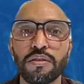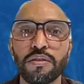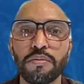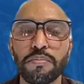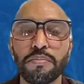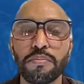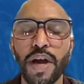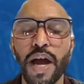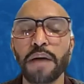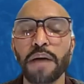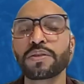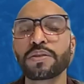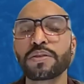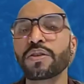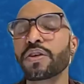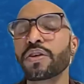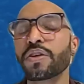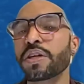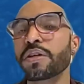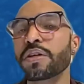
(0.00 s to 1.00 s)
perhaps
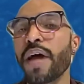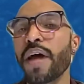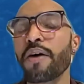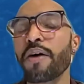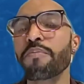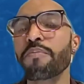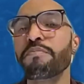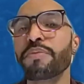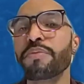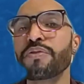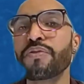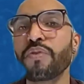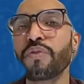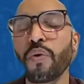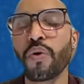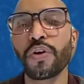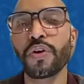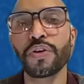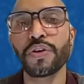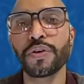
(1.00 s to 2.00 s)
looking out
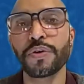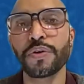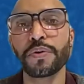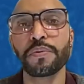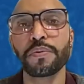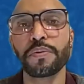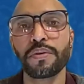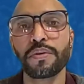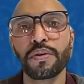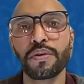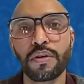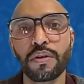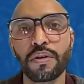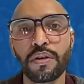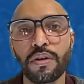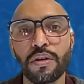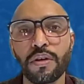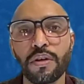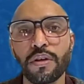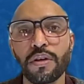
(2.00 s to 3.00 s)
before you,
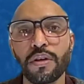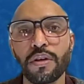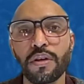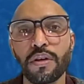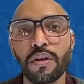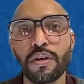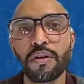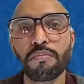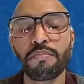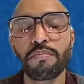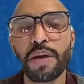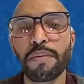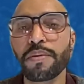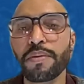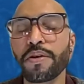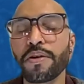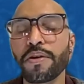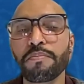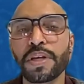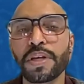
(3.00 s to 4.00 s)
maybe
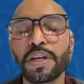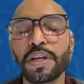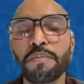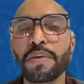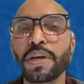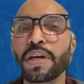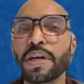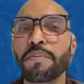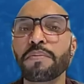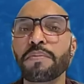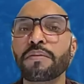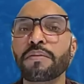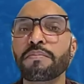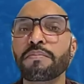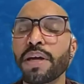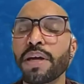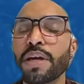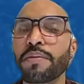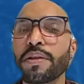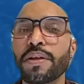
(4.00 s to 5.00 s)
there are many people,
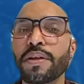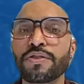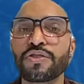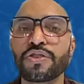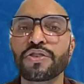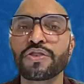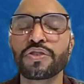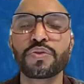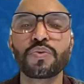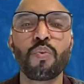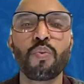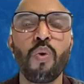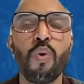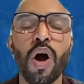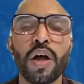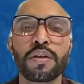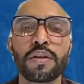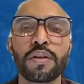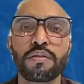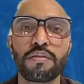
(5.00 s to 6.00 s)
maybe there's just
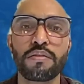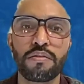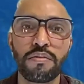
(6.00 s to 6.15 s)
one.